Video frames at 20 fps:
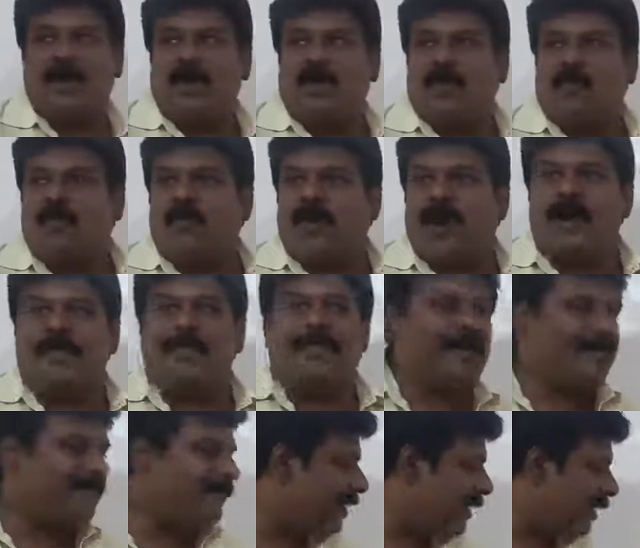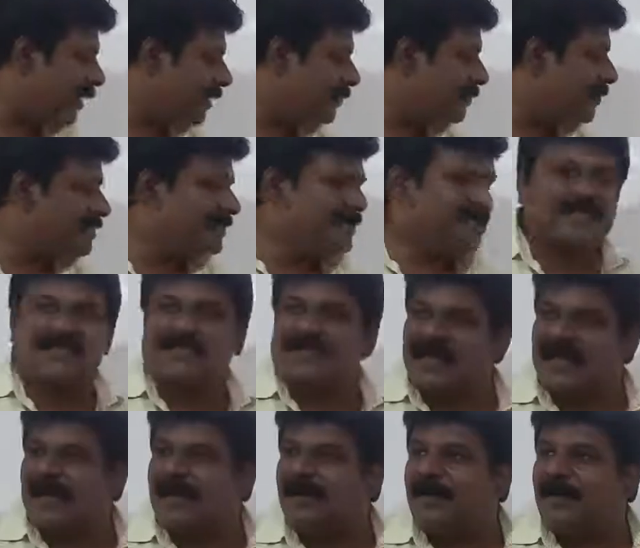Why I am dividing it by 60?
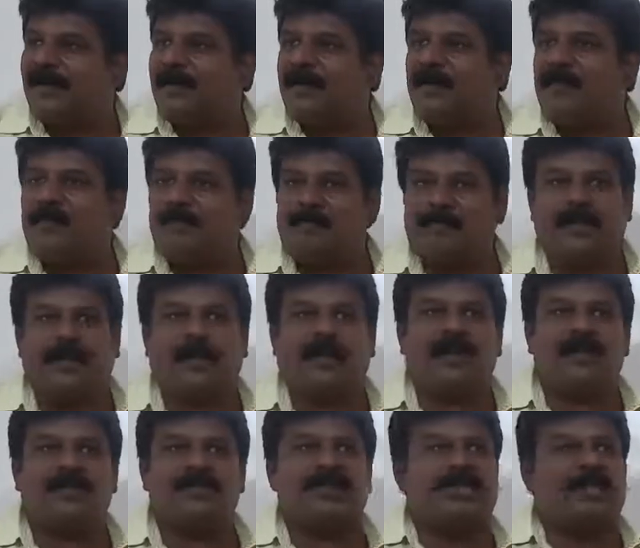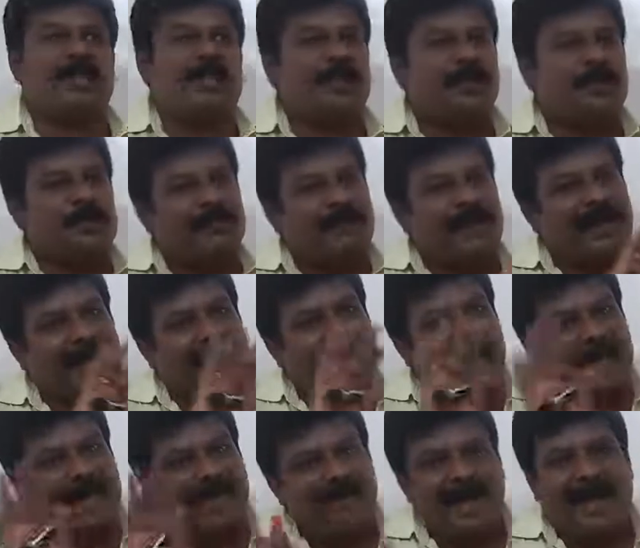Because you take
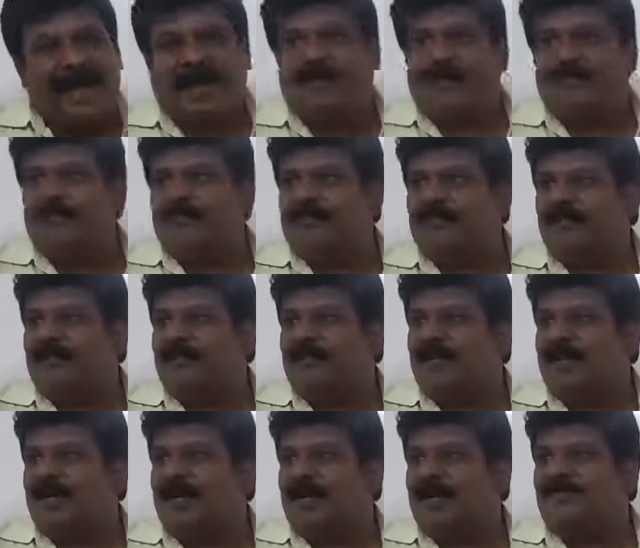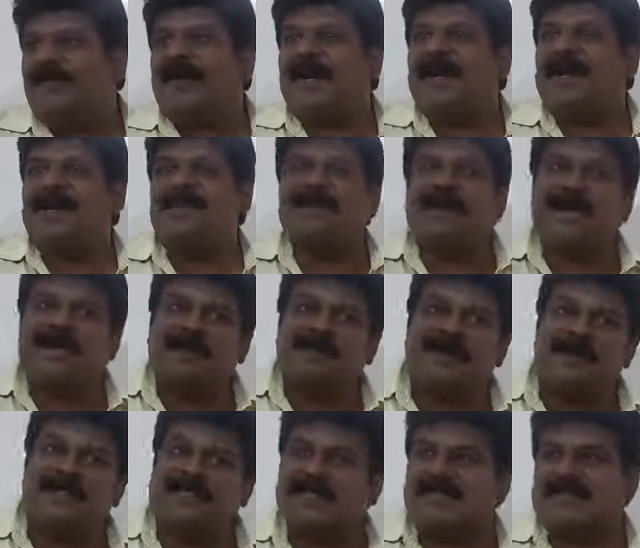any value, if I divide it
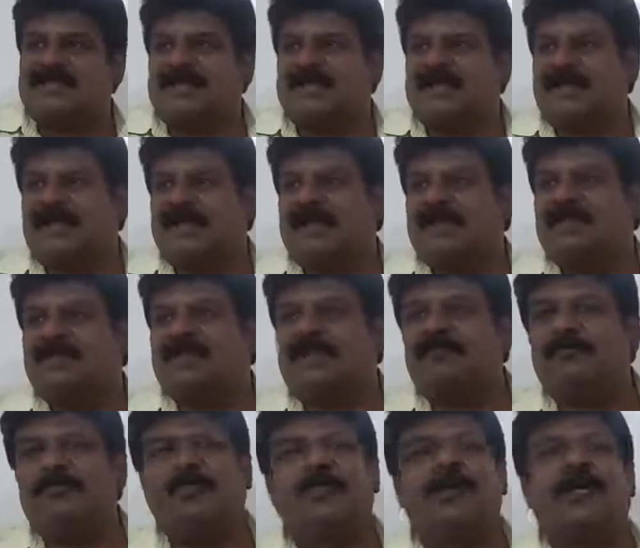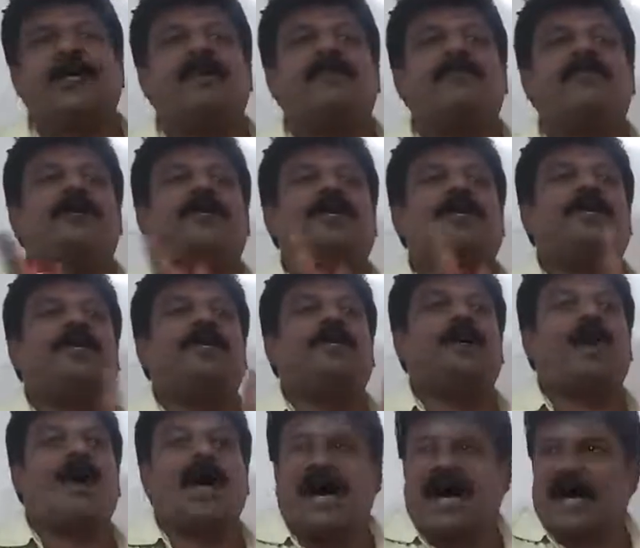by 60, that will be converted into
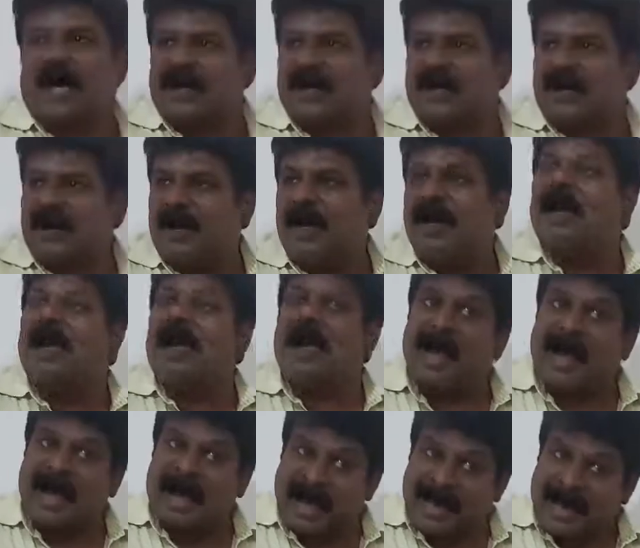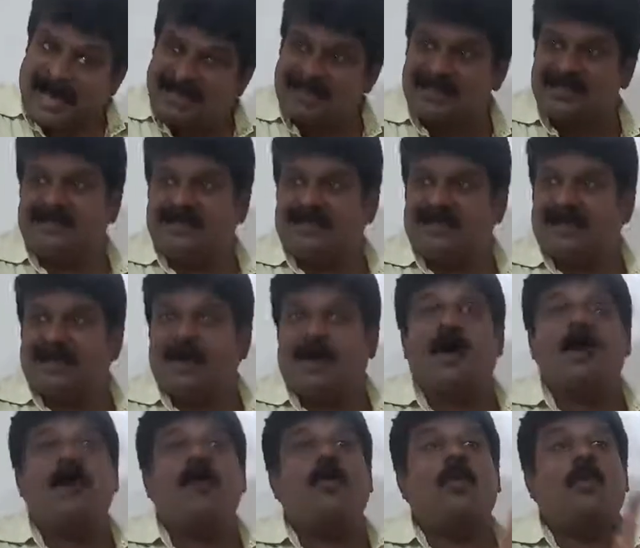hour as
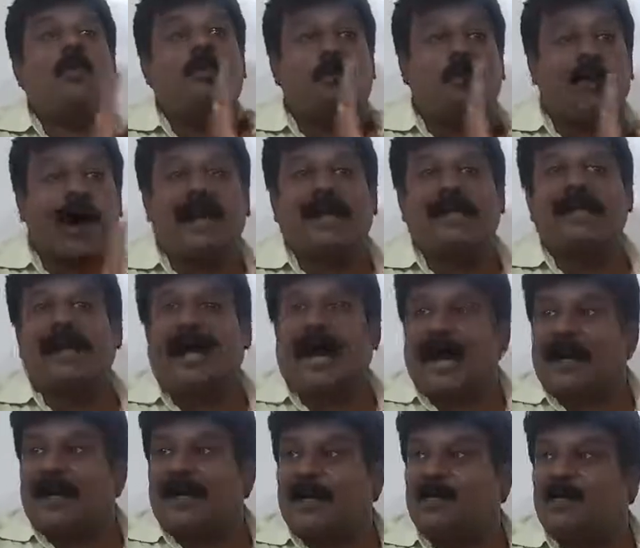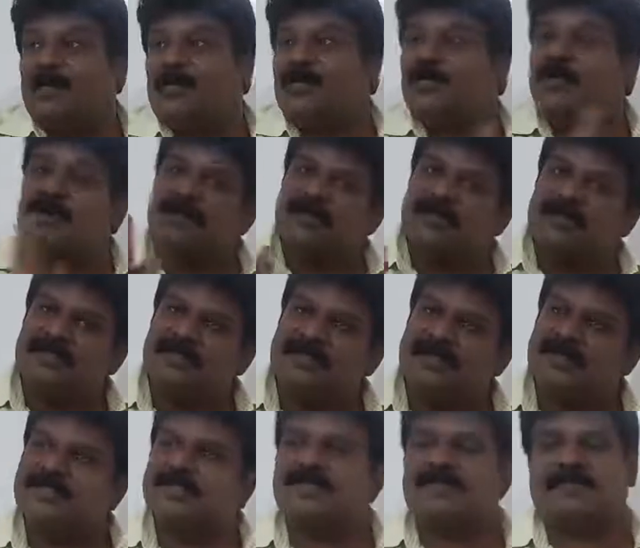1 hour equal to
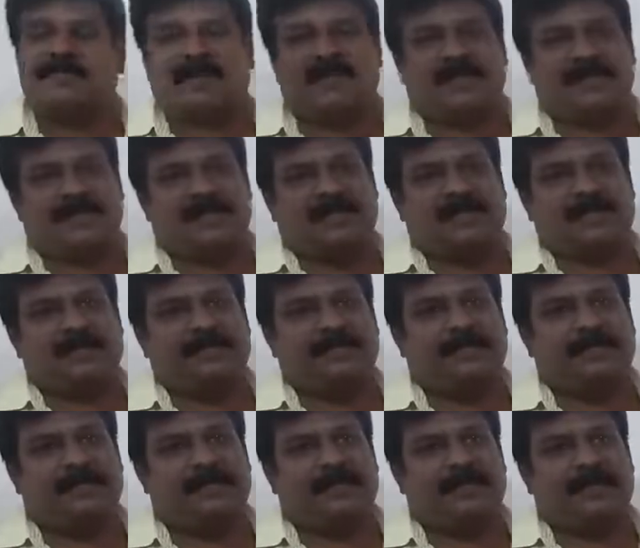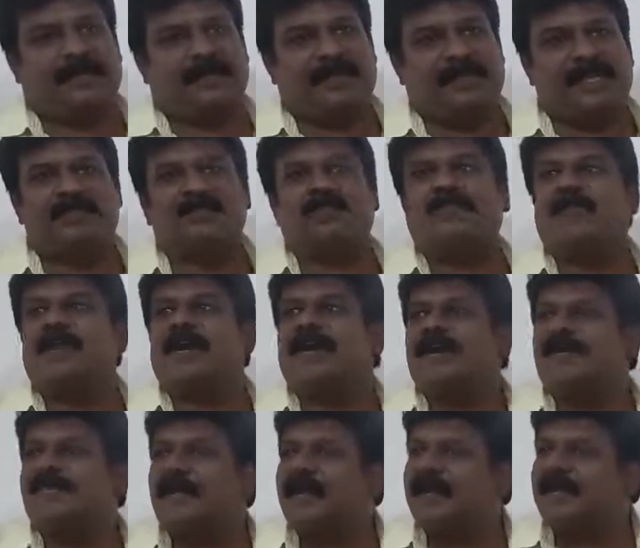60 minutes. That's why we are
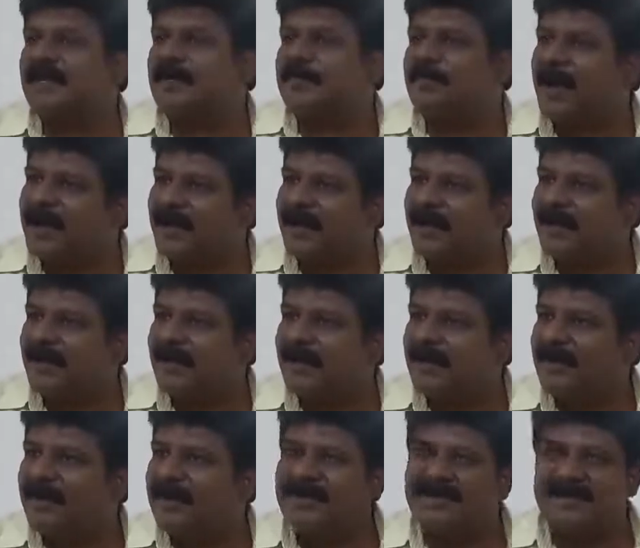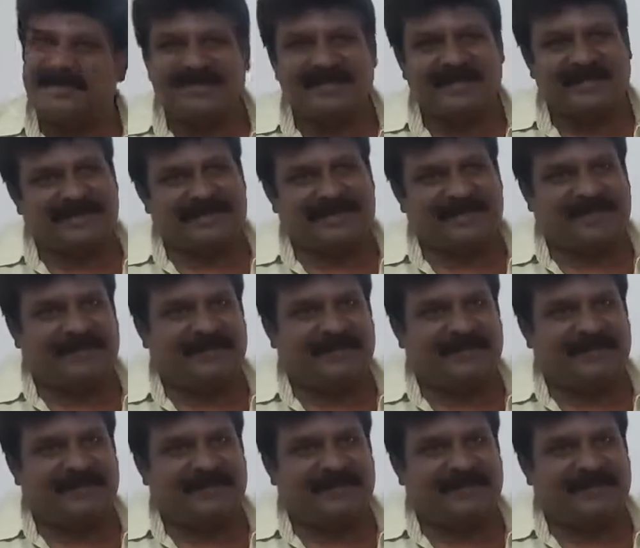dividing it by 60.